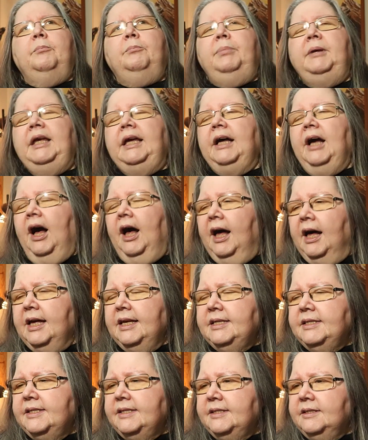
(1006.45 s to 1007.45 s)

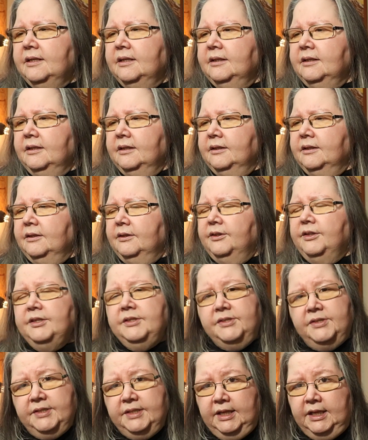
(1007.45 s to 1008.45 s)
because the
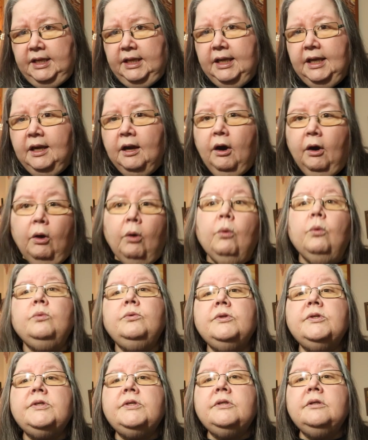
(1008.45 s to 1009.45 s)
city
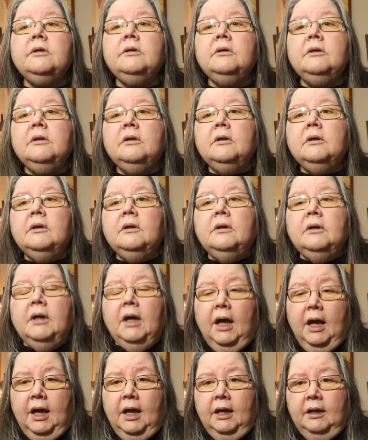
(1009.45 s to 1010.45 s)
owns
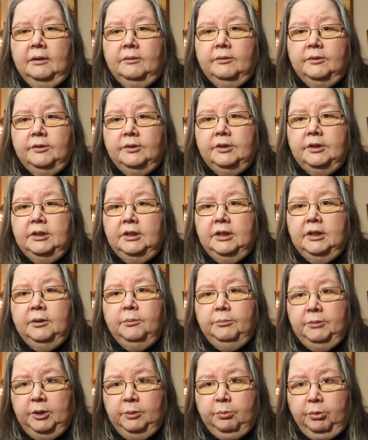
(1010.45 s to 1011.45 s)

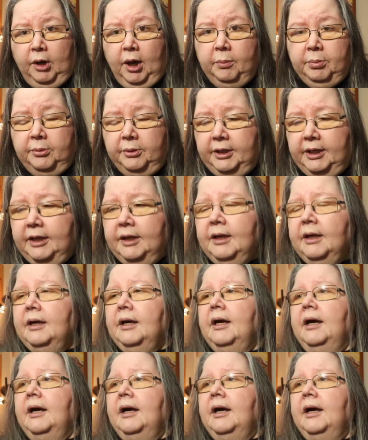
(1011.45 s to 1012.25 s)
the property.